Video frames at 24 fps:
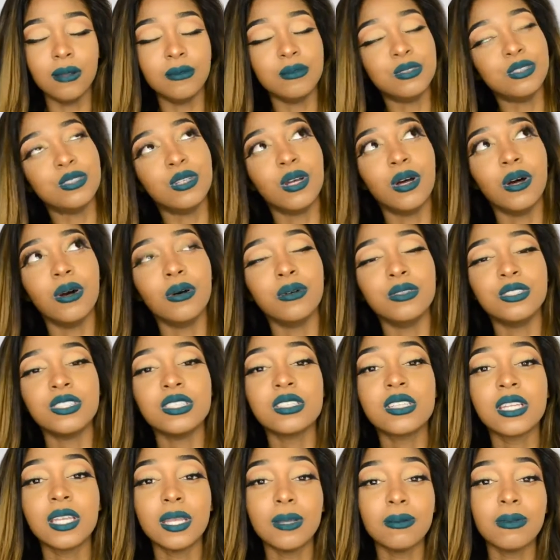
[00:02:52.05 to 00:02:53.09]
So
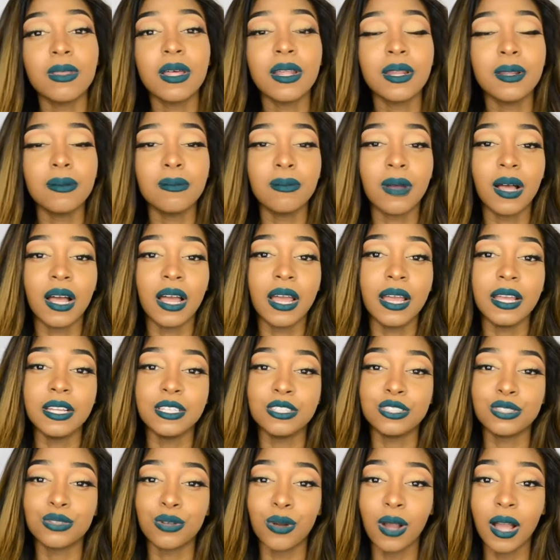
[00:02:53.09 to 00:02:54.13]
just keep that in
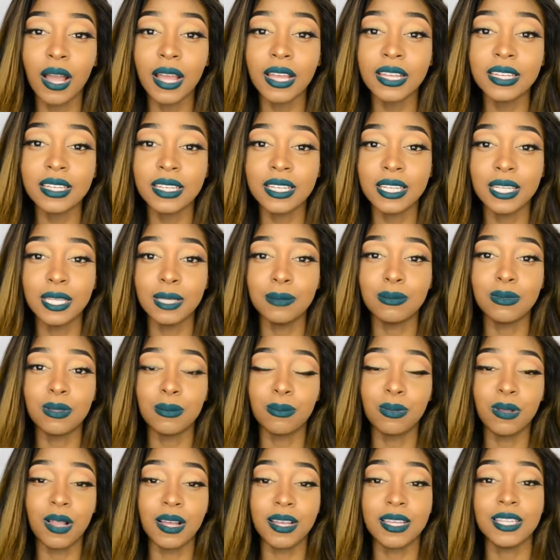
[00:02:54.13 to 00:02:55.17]
mind. Try to keep the
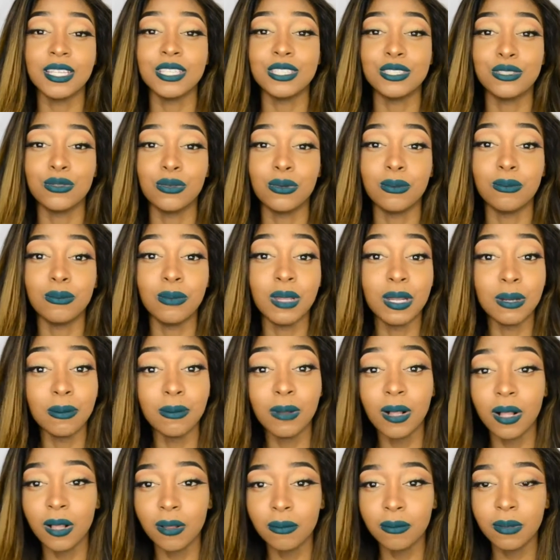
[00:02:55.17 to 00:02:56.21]
plucking to a
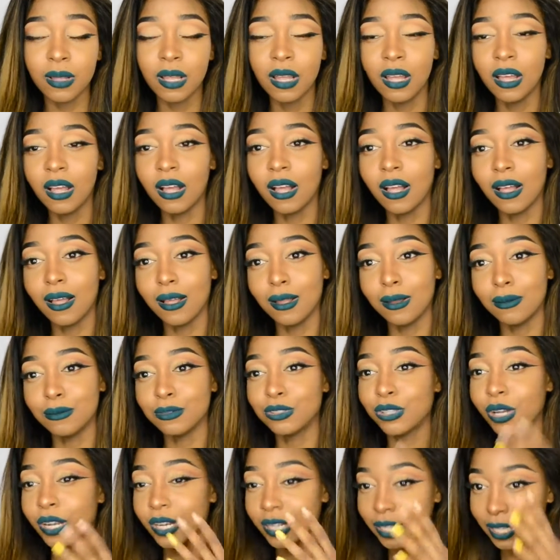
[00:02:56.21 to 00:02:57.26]
minimum.
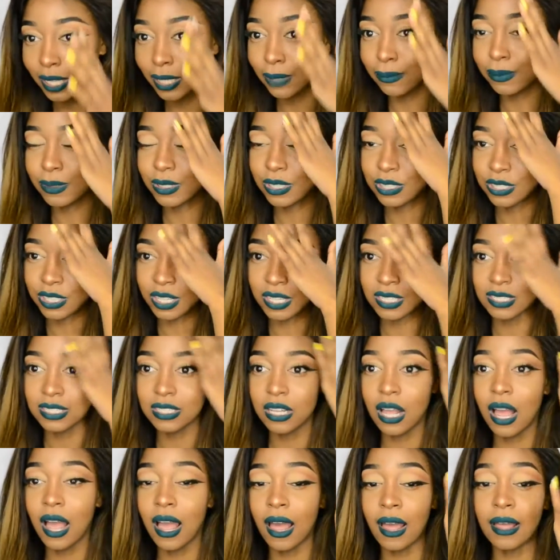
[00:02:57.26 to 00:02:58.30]
Try to keep it just
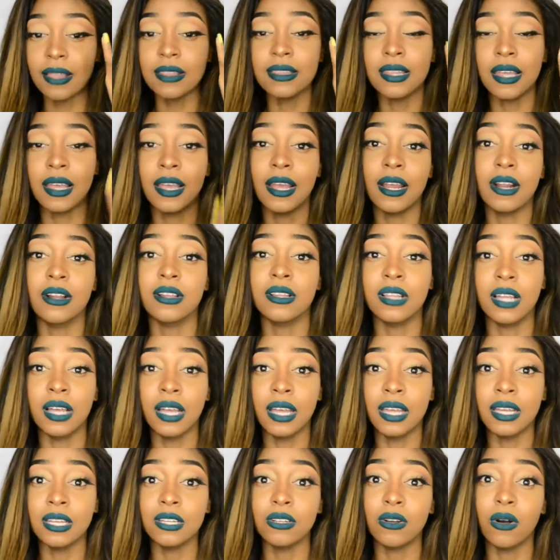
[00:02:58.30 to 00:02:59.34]
at the
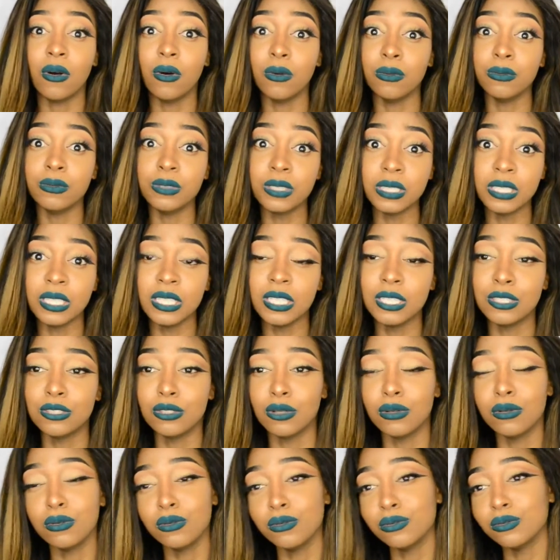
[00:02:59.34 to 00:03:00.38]
hairline only.
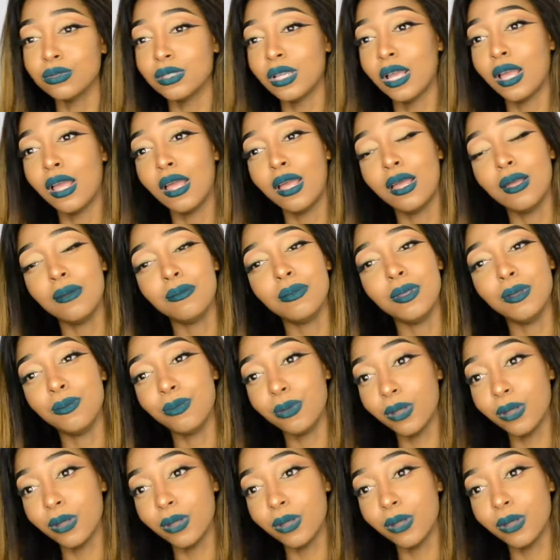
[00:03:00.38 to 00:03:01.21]
Don't be